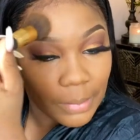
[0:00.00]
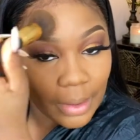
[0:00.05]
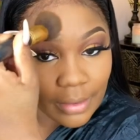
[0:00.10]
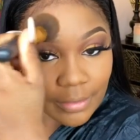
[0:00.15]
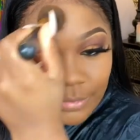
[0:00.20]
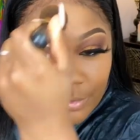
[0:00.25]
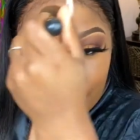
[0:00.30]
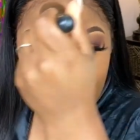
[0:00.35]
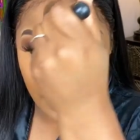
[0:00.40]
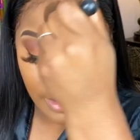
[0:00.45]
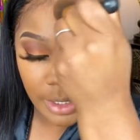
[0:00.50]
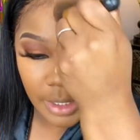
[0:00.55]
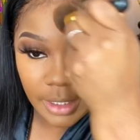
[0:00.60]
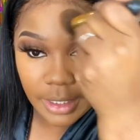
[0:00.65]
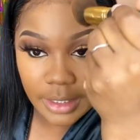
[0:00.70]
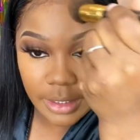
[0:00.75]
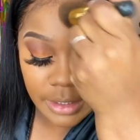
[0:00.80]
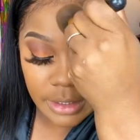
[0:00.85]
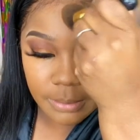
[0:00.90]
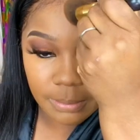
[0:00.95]
my
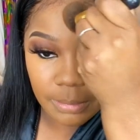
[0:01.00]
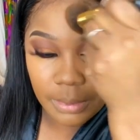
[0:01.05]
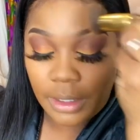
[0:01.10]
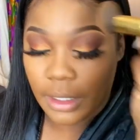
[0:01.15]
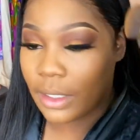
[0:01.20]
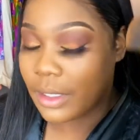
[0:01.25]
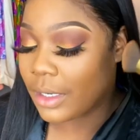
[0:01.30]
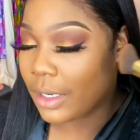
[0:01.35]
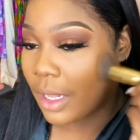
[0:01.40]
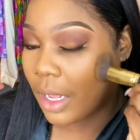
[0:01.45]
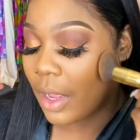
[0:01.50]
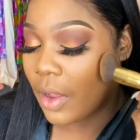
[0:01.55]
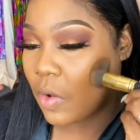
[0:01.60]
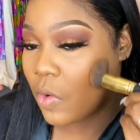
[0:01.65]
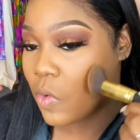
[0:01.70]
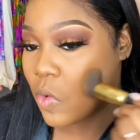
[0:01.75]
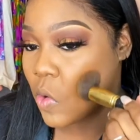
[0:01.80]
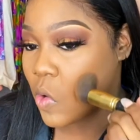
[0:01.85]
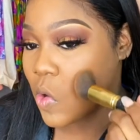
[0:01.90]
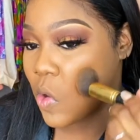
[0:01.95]
forehead is blended
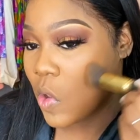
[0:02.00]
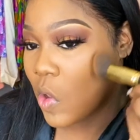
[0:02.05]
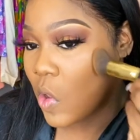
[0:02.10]
out